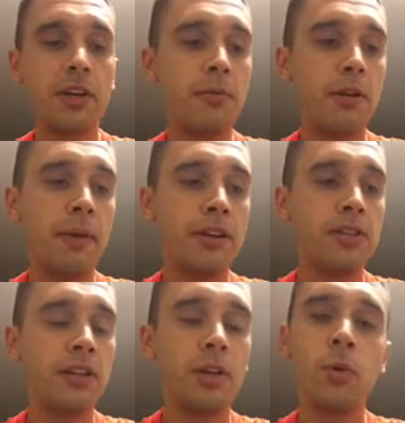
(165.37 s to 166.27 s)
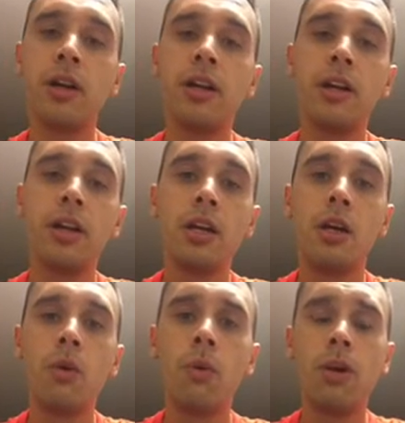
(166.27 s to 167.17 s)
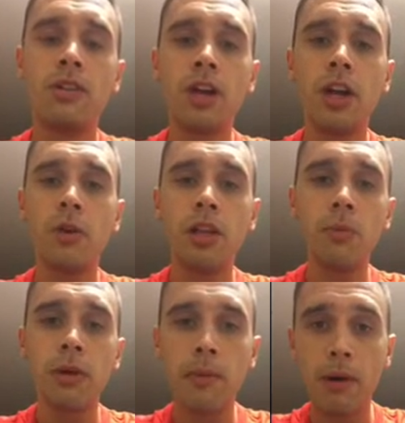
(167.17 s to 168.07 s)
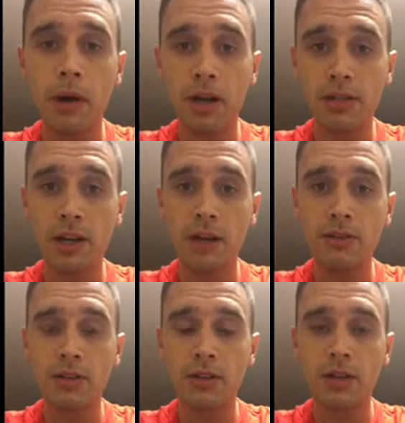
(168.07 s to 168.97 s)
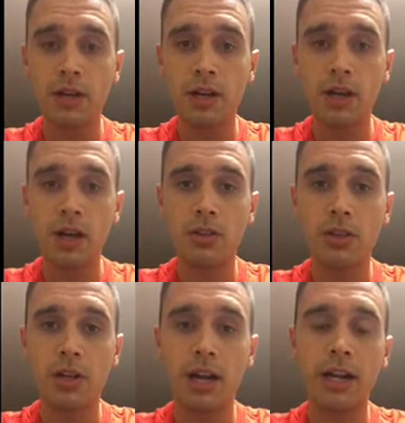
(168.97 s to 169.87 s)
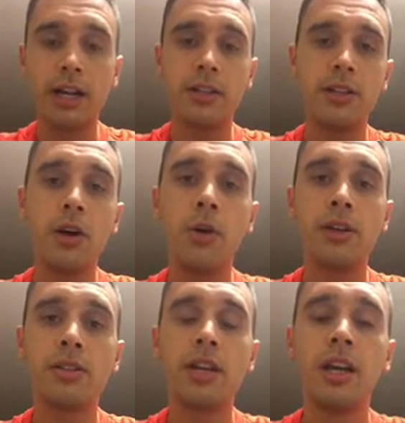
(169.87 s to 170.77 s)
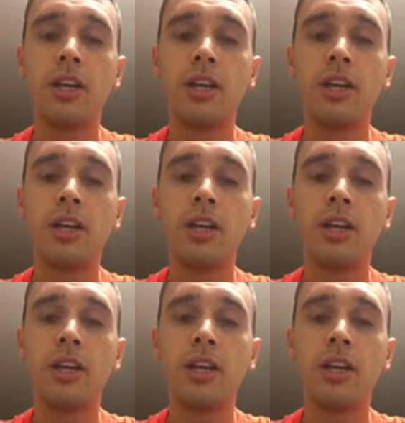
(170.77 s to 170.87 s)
going to be basically we want to tell you a little bit about ourselves, so you can kind of get to know us.